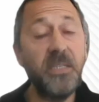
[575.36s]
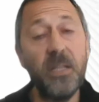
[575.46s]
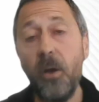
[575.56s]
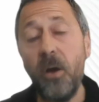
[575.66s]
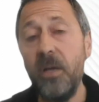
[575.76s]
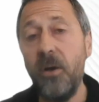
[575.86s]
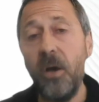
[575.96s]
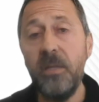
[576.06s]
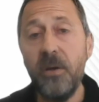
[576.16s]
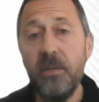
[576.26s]
So look,
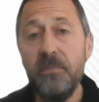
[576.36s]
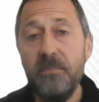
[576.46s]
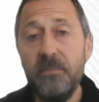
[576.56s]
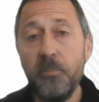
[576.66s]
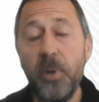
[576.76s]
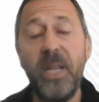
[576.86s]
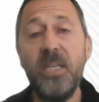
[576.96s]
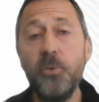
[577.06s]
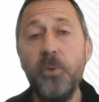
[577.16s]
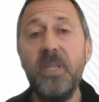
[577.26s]
I really
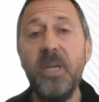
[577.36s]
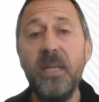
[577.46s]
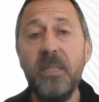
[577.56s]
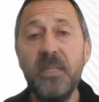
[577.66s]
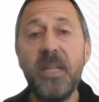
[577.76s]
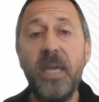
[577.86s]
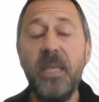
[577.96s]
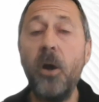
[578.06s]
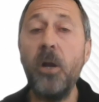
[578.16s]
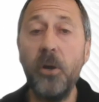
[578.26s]
enjoyed the day
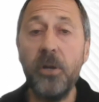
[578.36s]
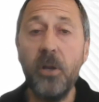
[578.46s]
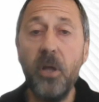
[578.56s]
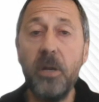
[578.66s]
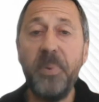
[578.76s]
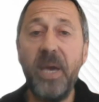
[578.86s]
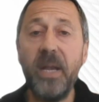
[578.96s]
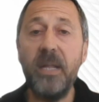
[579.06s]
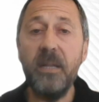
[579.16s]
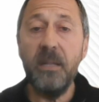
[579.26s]
there. I learned a lot
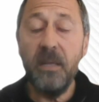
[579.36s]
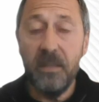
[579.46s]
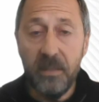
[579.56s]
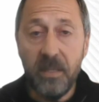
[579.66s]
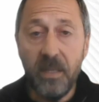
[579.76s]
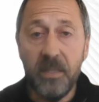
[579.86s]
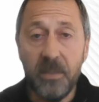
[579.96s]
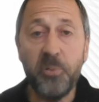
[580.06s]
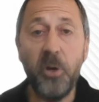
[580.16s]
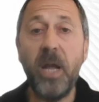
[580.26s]
about it.
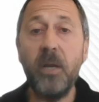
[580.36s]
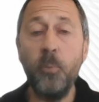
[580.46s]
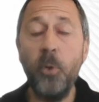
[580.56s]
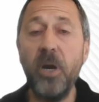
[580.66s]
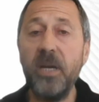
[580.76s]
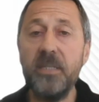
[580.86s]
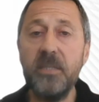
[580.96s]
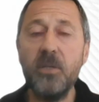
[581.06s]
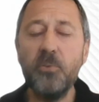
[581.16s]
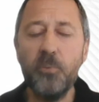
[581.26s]
The product
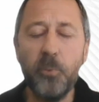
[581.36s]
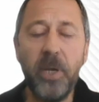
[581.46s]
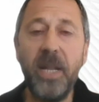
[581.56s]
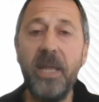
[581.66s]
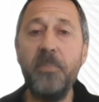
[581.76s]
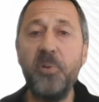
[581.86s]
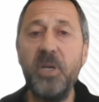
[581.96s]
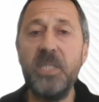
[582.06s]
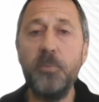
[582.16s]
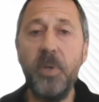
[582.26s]
works. I was really
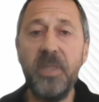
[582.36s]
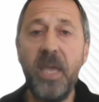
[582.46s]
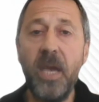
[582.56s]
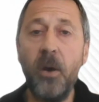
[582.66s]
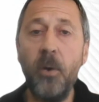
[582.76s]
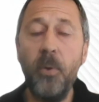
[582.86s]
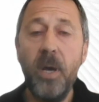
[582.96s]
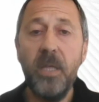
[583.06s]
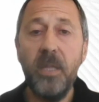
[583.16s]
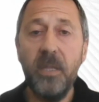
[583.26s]
impressed with
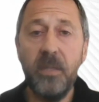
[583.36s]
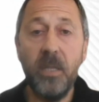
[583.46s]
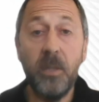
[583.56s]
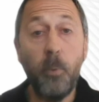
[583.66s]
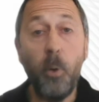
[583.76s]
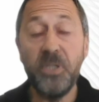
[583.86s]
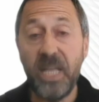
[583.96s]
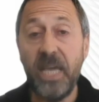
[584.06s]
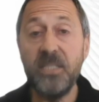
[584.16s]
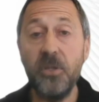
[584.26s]
how the wool
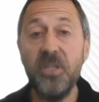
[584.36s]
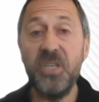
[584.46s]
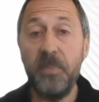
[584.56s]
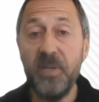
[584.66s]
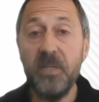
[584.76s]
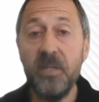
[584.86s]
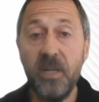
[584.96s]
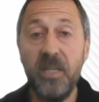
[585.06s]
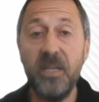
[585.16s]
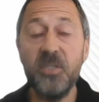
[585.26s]
stays on the sheep
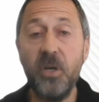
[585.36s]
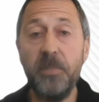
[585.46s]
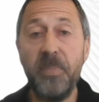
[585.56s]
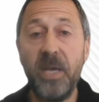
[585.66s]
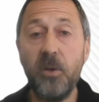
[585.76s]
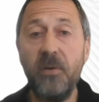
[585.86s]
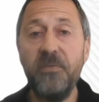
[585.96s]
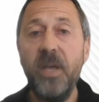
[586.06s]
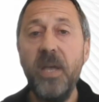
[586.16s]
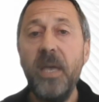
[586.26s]
until you decide to pluck it
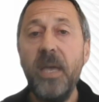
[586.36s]
off.